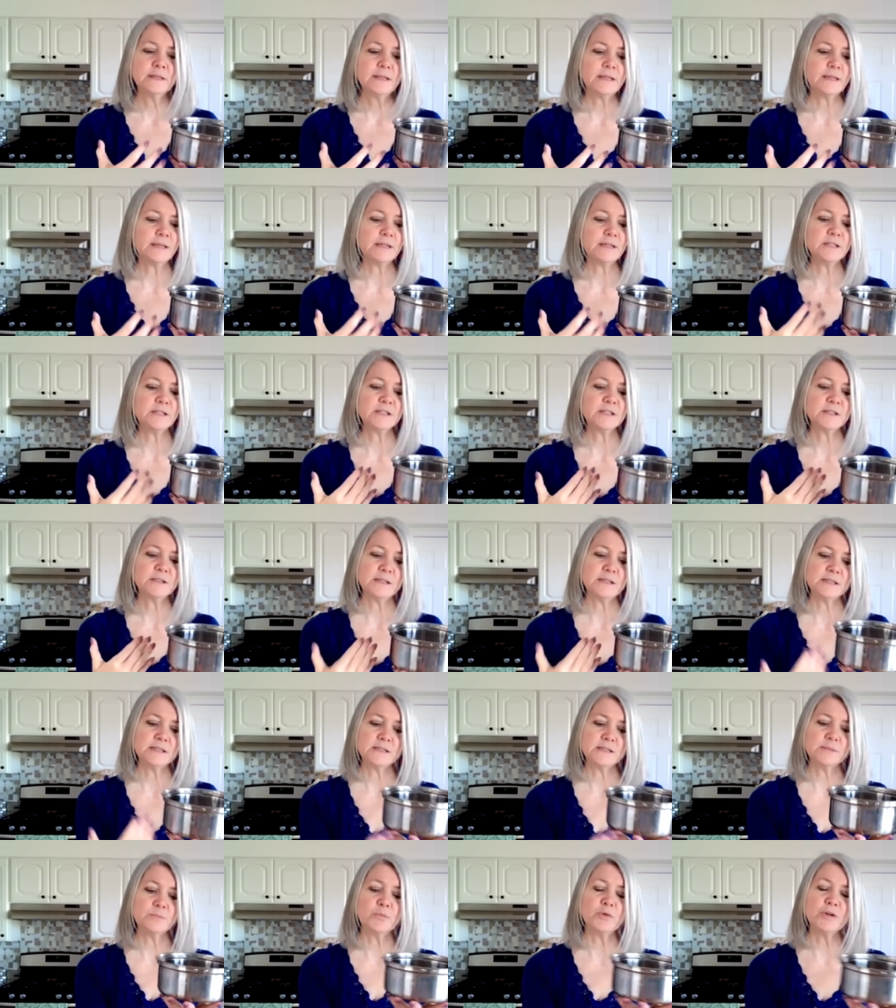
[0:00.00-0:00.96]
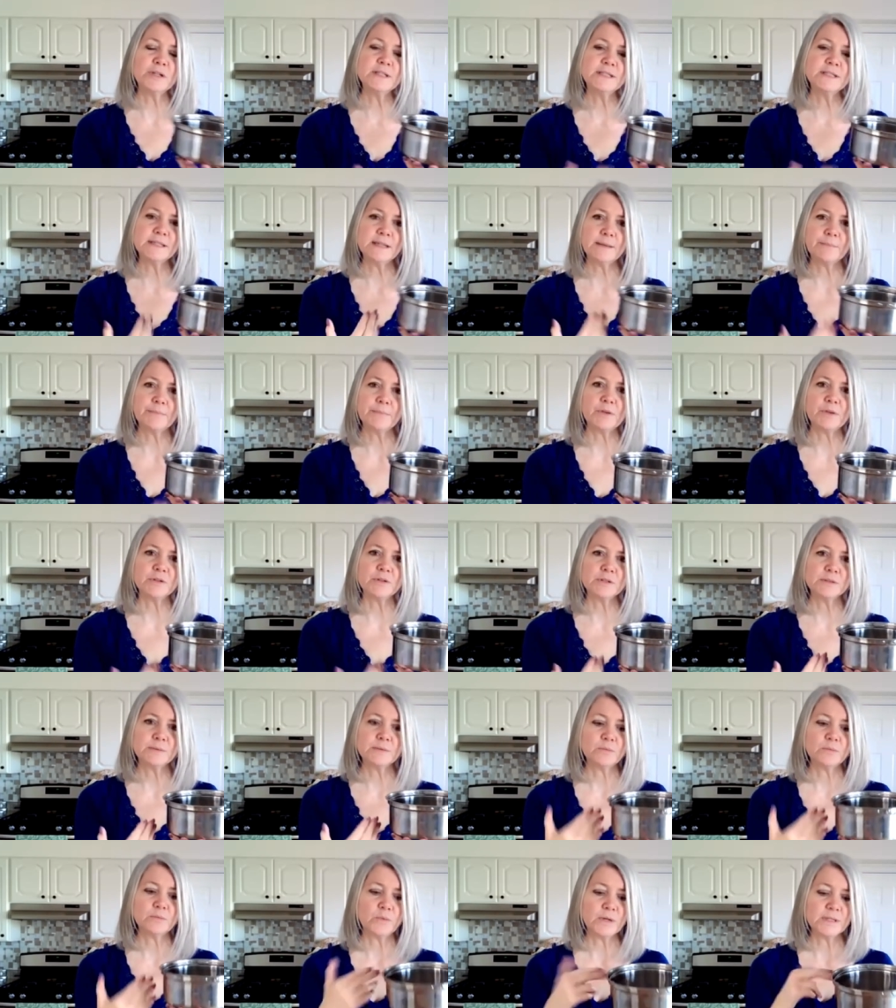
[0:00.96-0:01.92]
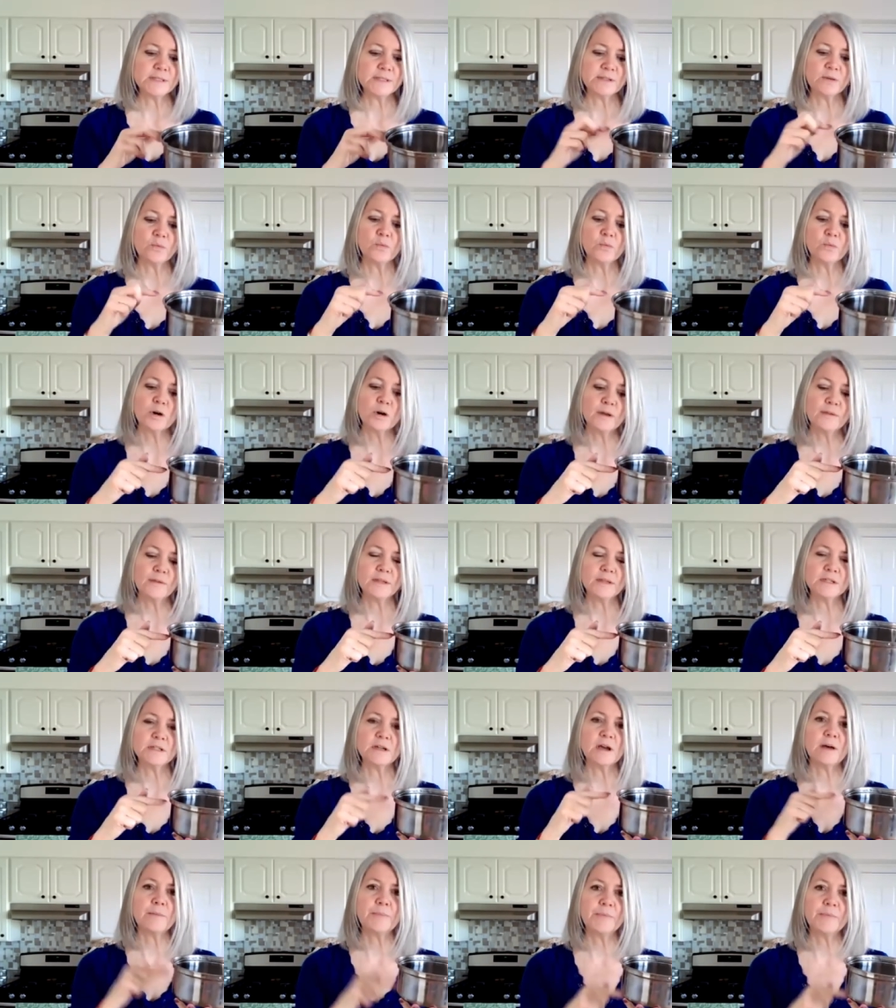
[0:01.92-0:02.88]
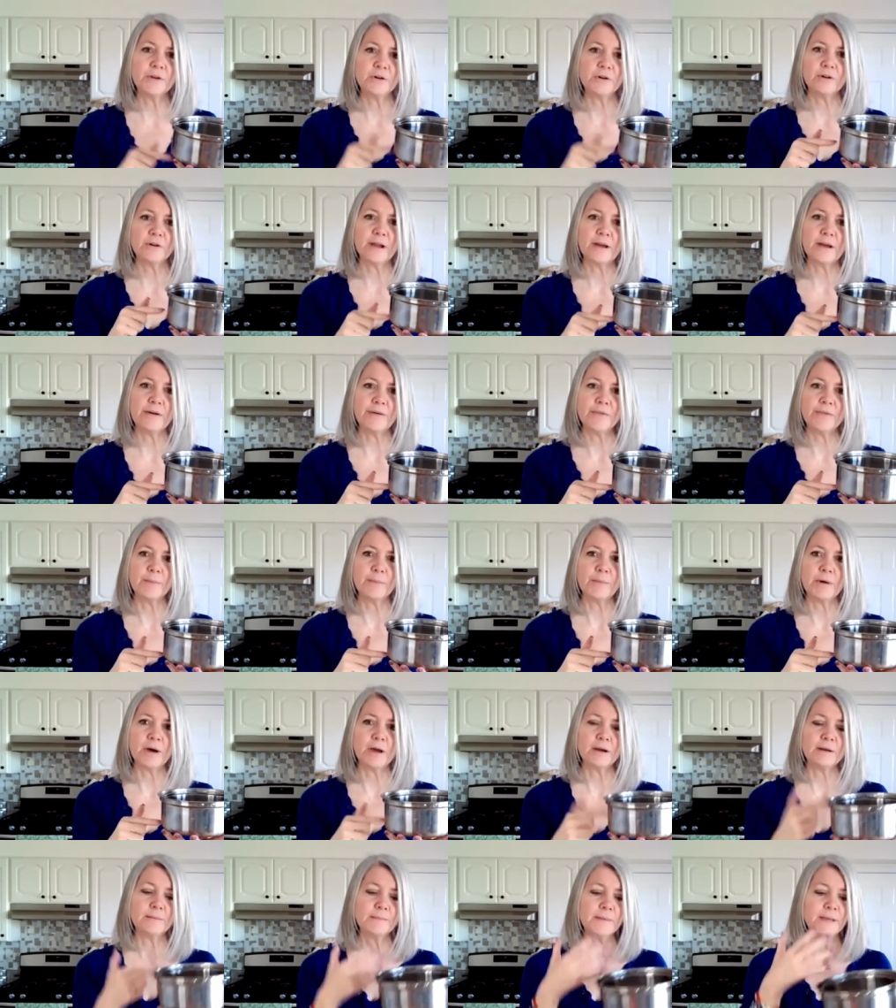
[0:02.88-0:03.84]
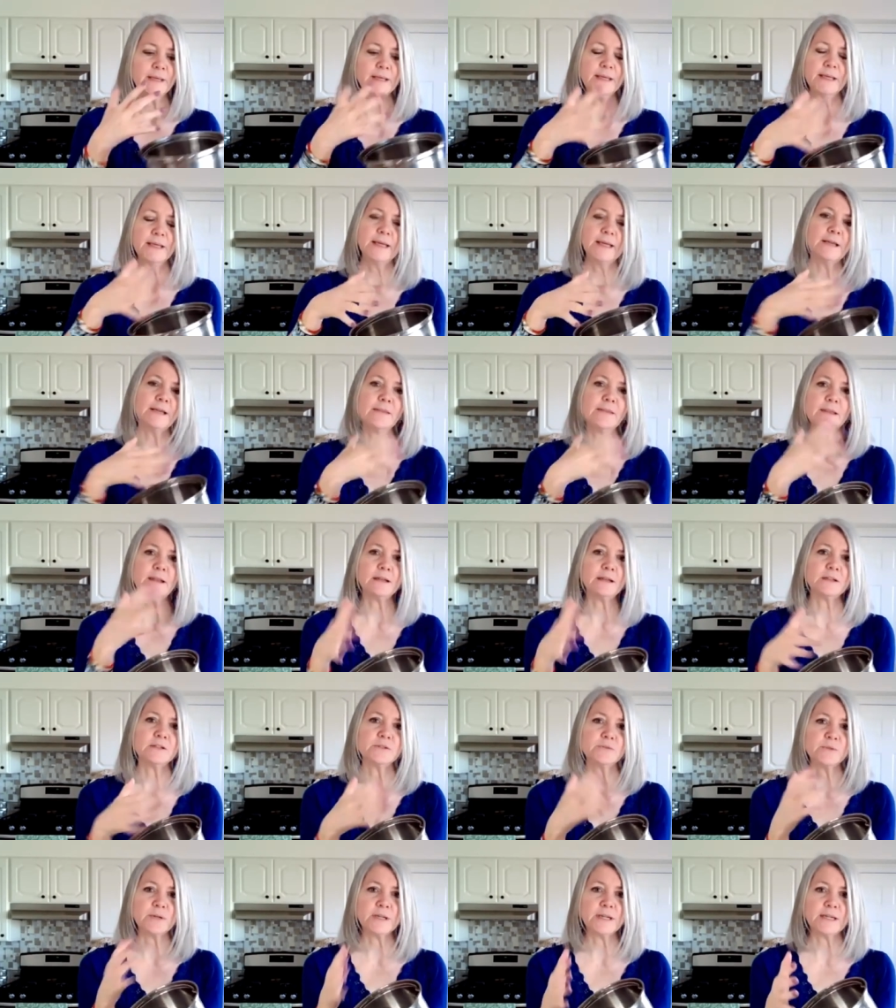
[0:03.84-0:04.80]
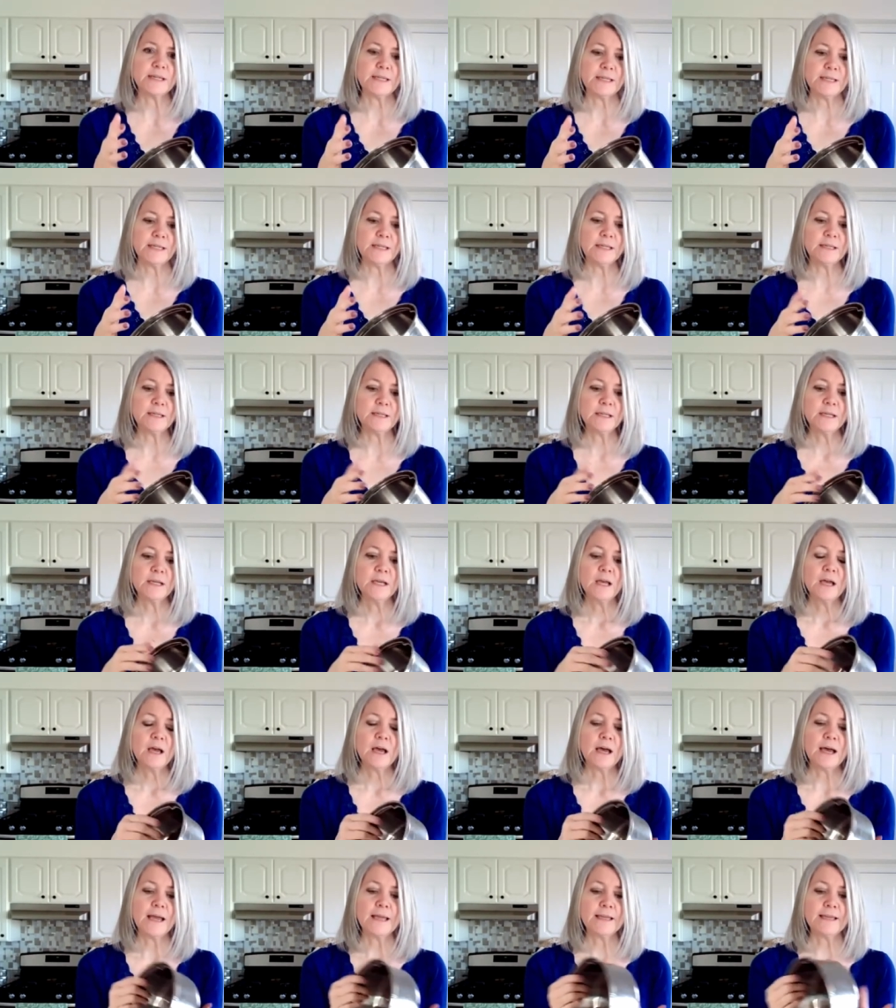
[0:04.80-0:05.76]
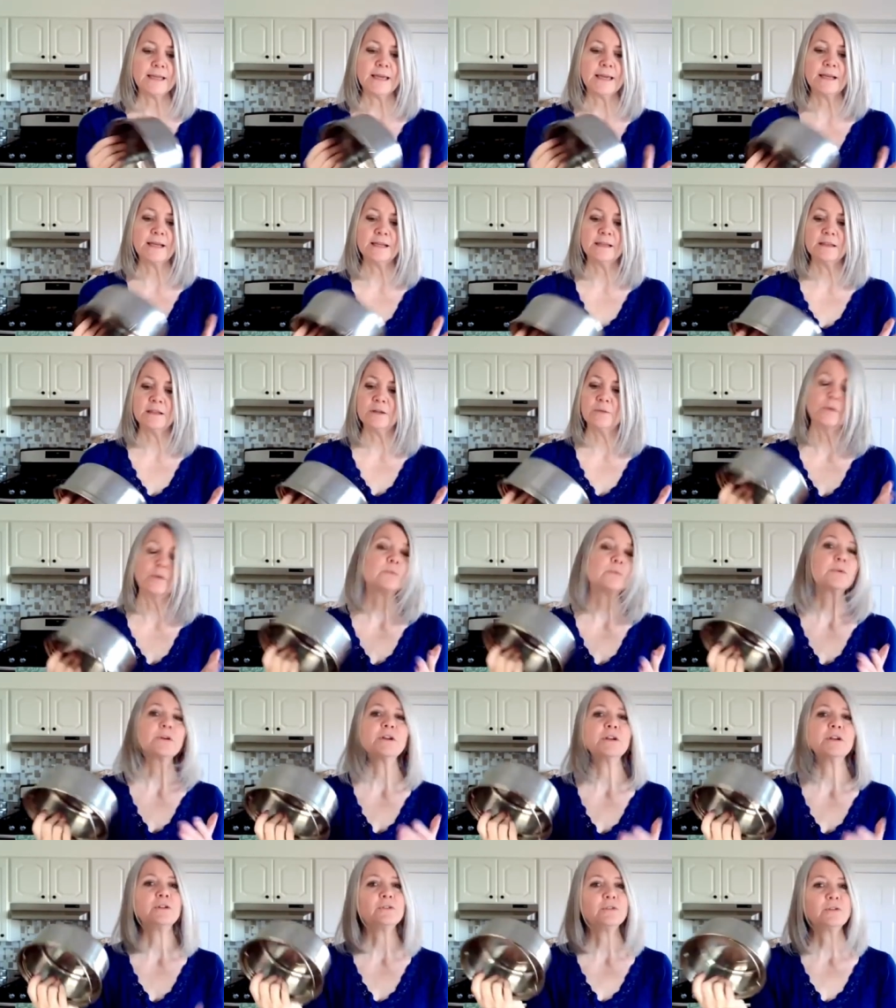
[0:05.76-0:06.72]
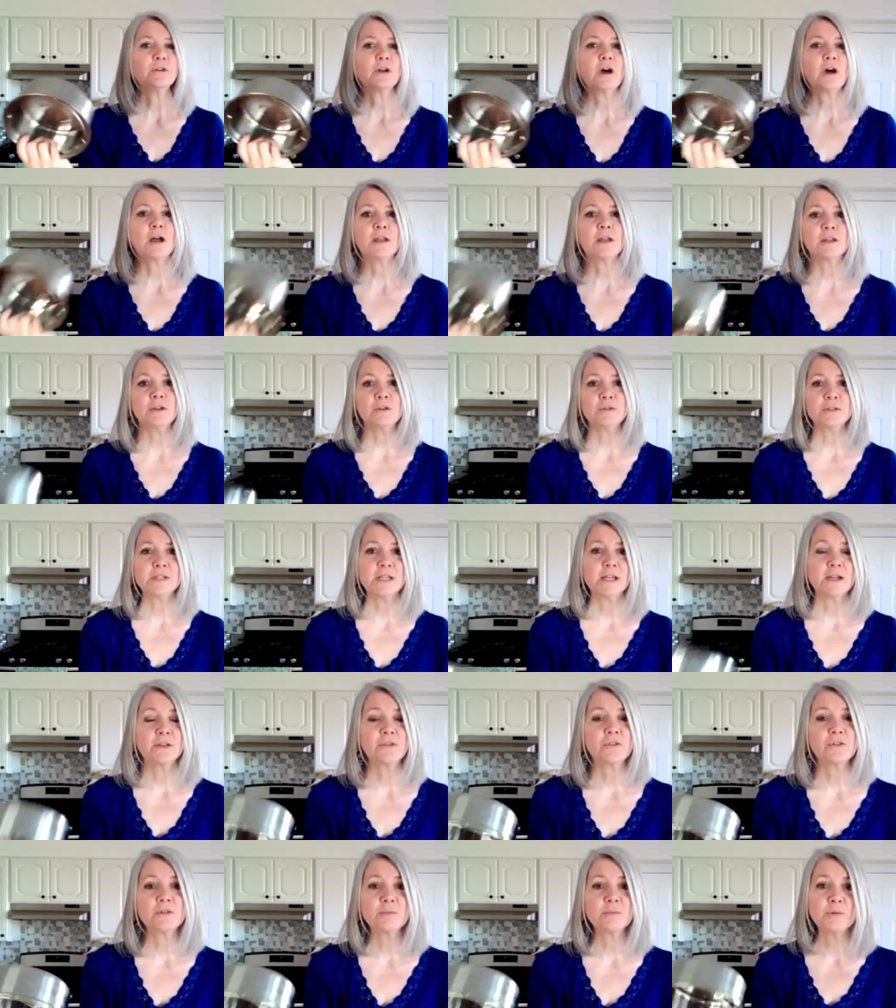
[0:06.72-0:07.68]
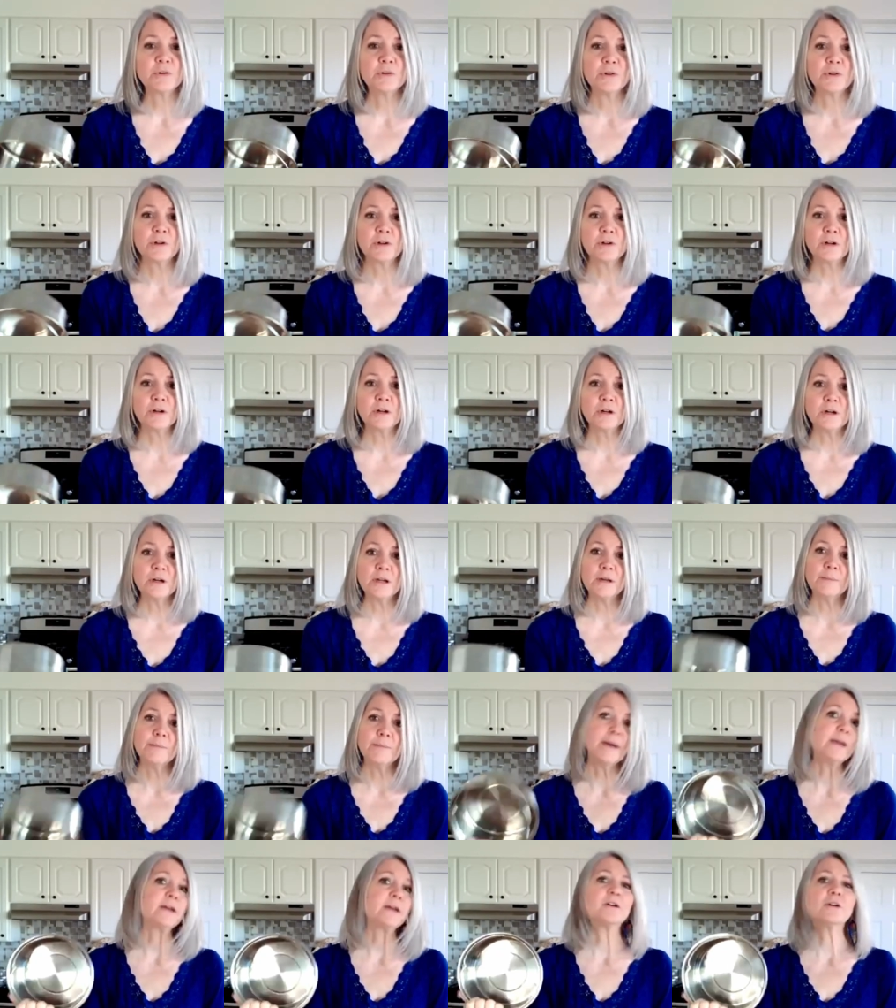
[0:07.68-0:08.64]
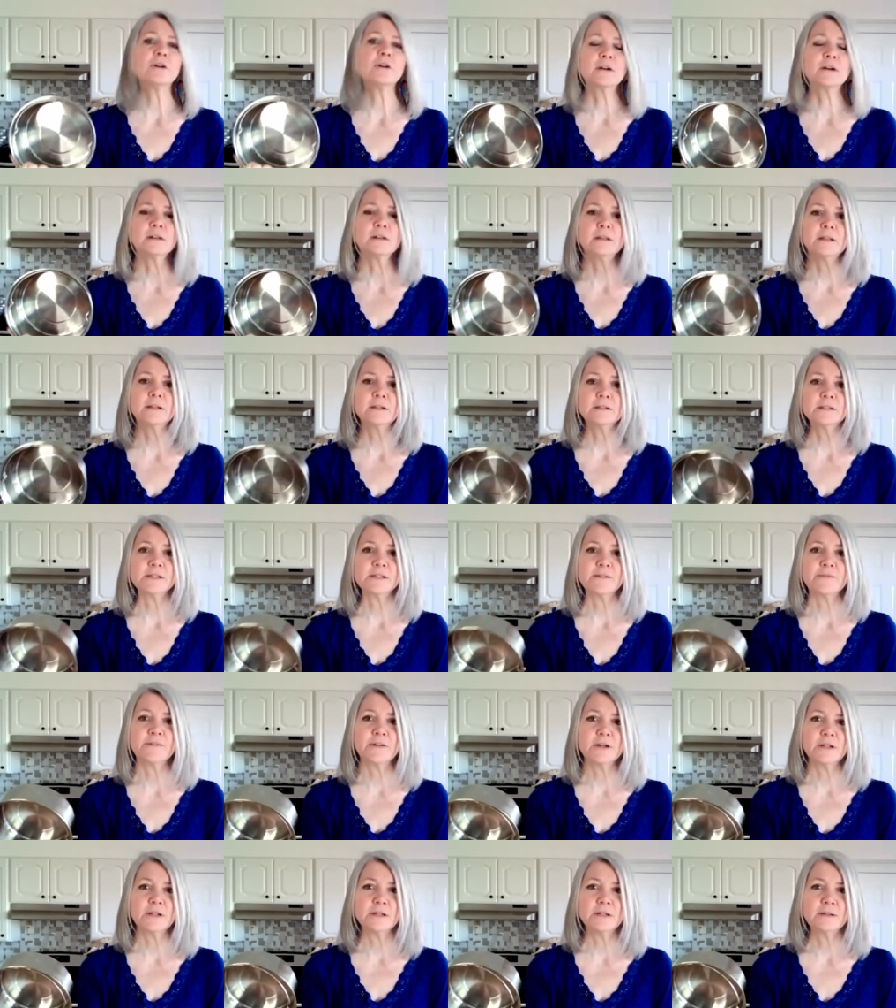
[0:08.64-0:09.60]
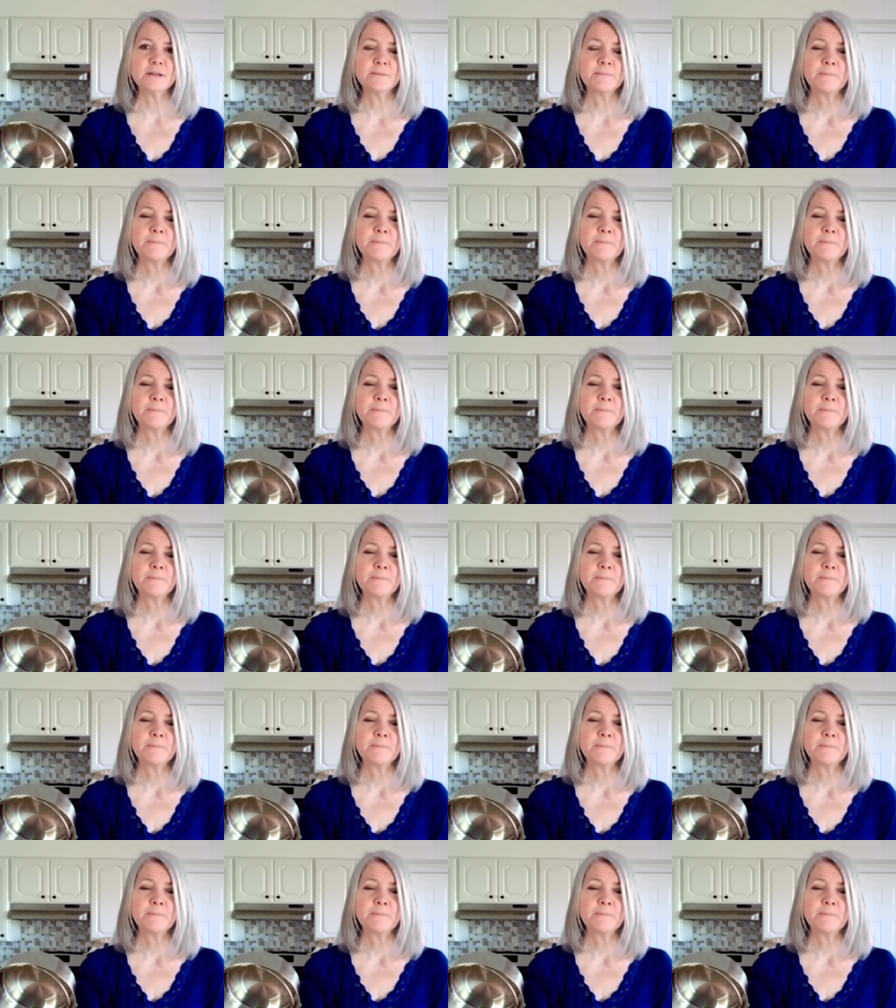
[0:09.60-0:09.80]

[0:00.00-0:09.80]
It just it's moistened up those ones that were on the top that are now on the bottom, and then it's ready to eat. I get it that when we're not using a thermal cooker, it might cook a little different,